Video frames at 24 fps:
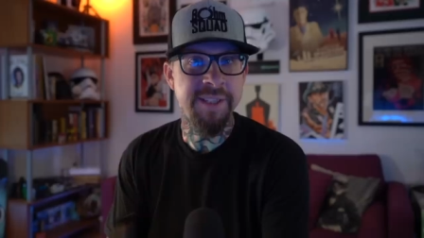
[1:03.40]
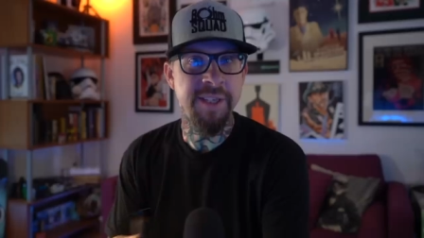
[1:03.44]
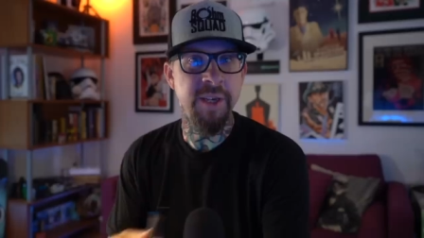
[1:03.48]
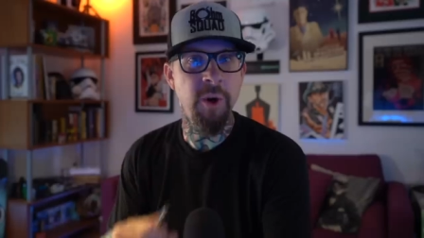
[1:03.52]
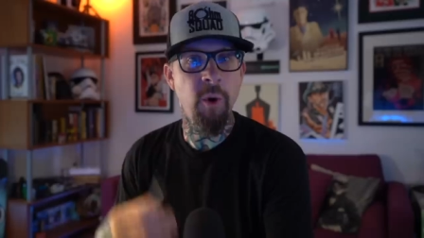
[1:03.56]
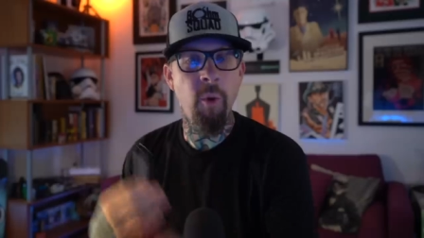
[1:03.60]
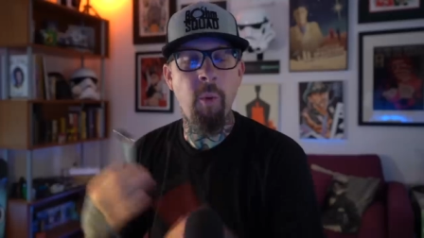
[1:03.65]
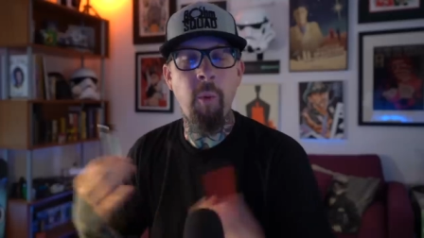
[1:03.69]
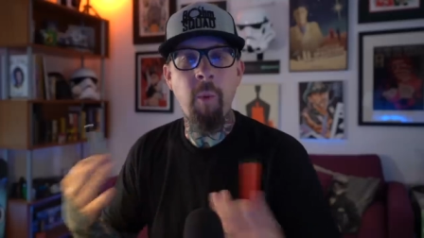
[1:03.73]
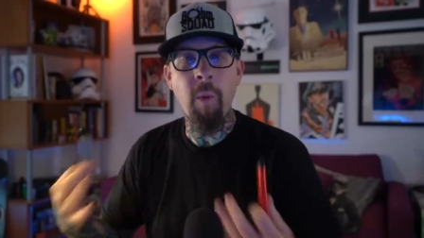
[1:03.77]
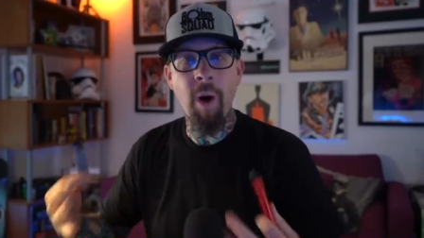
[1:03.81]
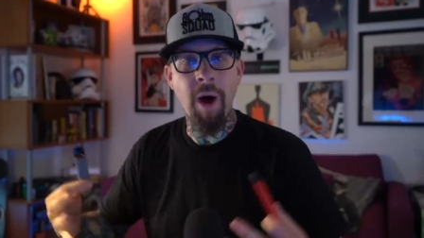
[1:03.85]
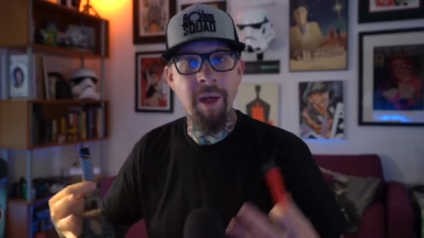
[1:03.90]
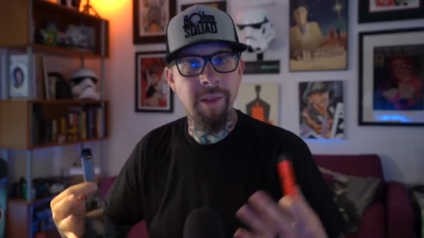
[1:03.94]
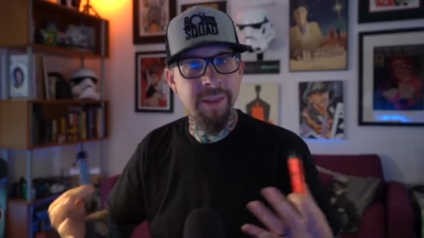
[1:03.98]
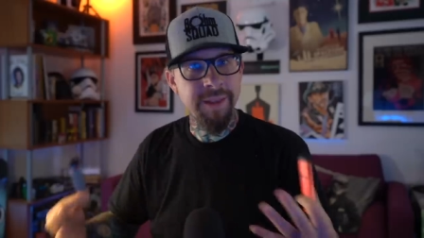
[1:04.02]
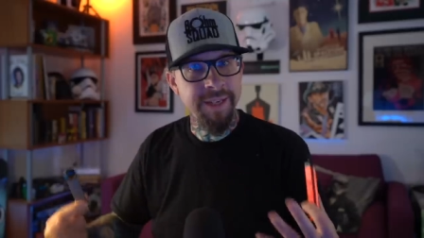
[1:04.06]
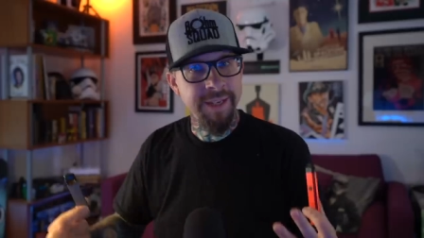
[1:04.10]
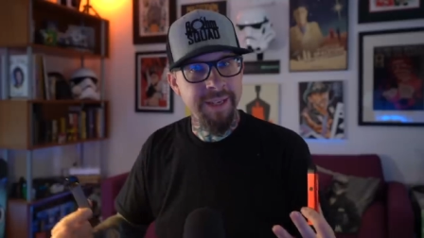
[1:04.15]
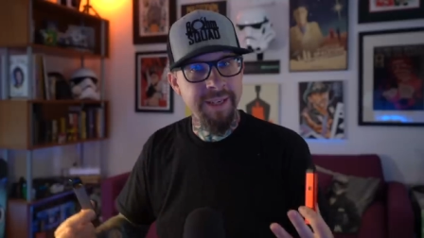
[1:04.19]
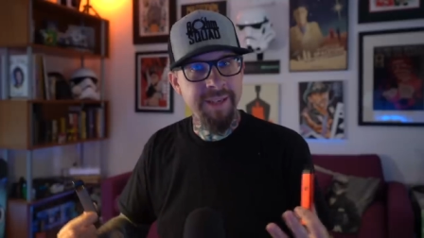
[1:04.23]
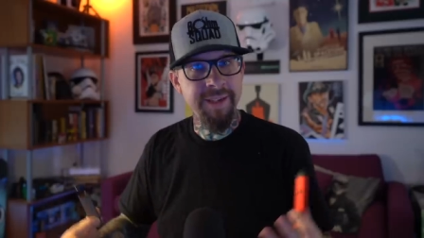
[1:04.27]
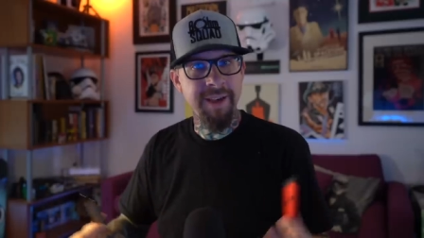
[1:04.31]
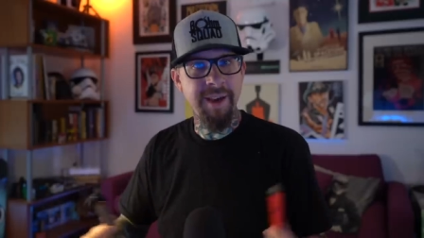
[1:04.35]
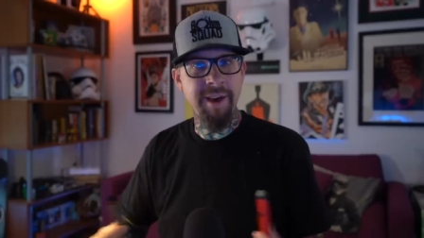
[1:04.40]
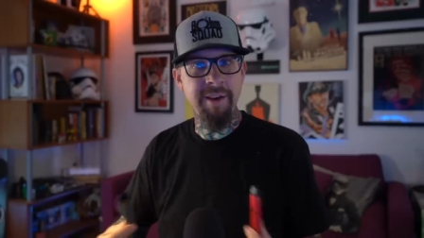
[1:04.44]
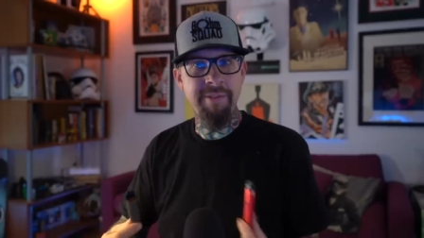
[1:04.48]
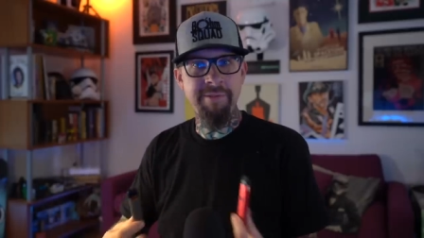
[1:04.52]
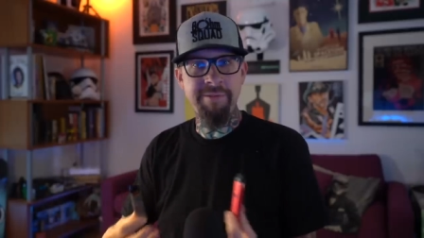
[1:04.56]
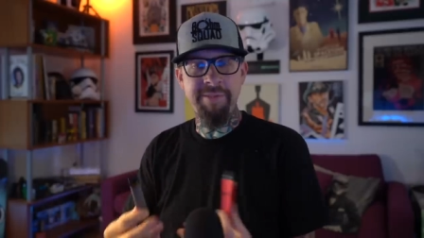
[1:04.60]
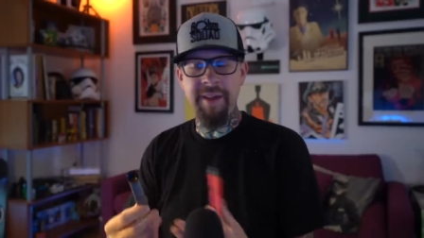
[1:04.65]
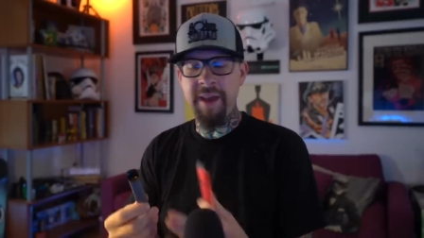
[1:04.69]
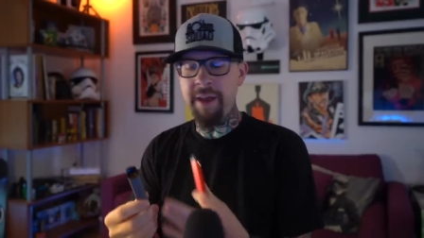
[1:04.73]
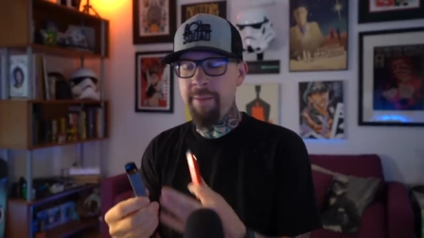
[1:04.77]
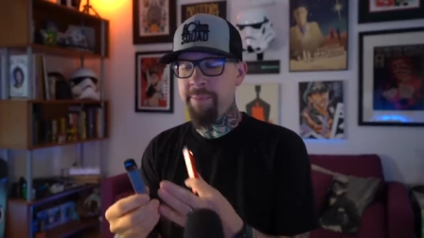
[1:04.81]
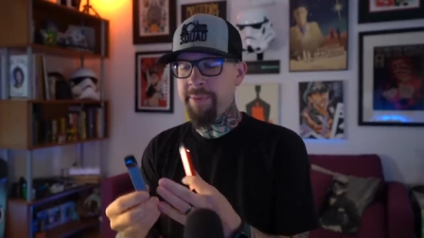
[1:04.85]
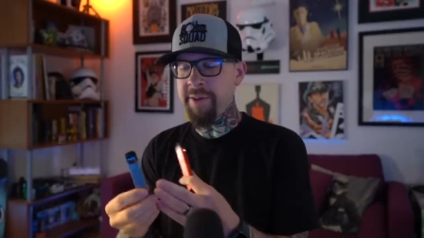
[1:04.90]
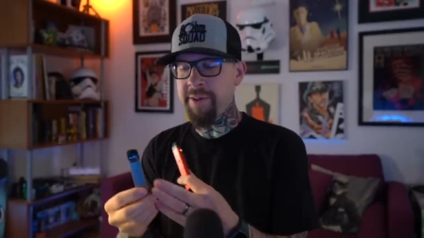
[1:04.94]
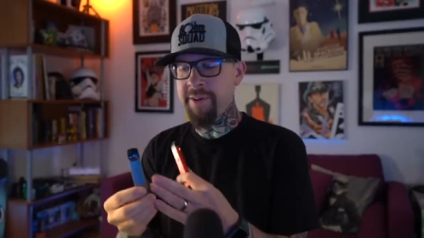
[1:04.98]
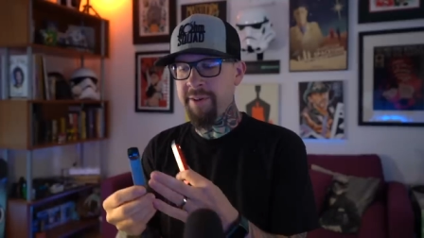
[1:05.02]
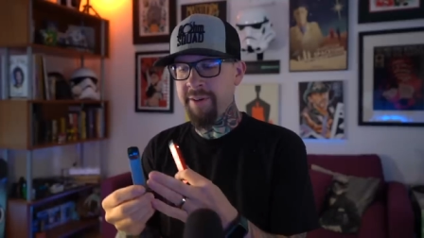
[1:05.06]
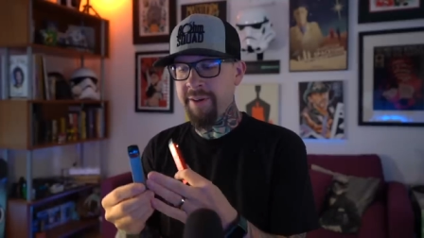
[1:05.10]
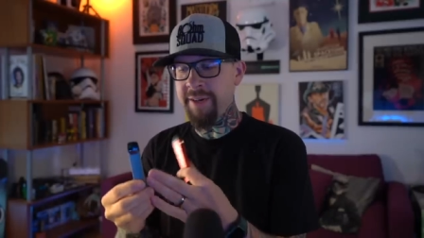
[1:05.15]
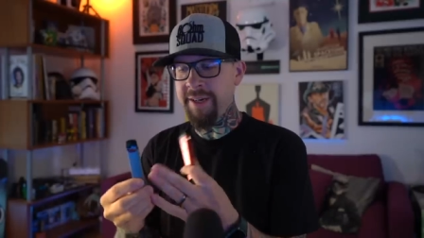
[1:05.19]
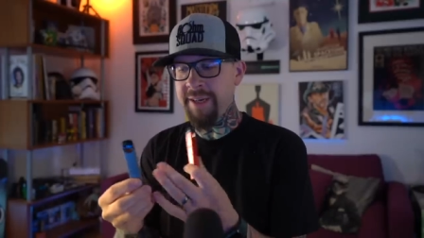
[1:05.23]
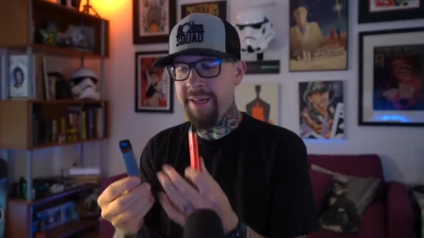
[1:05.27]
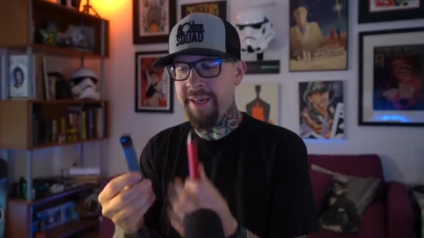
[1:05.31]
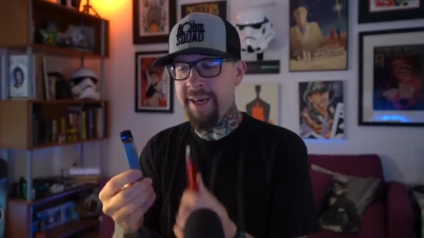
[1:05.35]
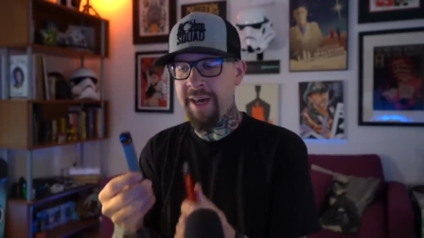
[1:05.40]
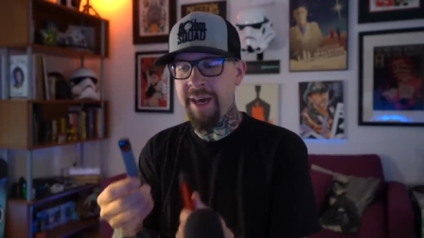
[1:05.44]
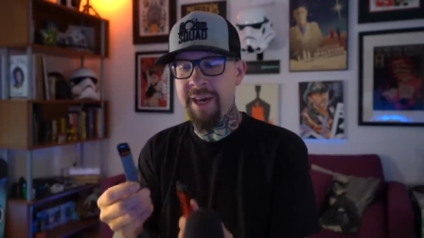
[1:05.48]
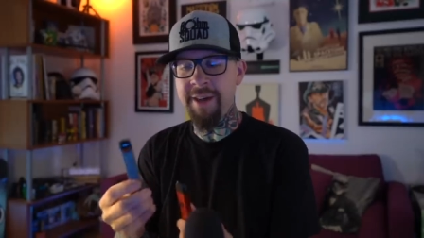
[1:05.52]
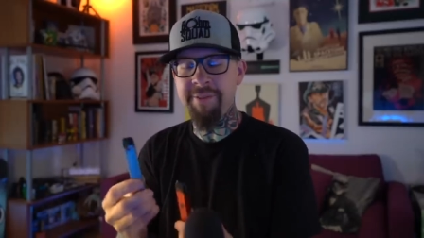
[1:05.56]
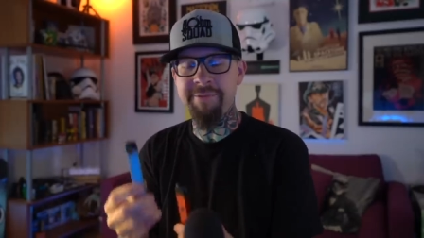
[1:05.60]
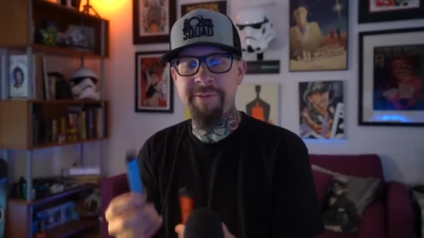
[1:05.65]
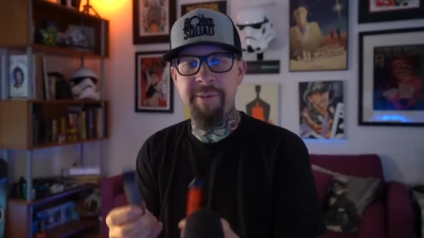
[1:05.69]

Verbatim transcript: the quality of vape that you're gonna get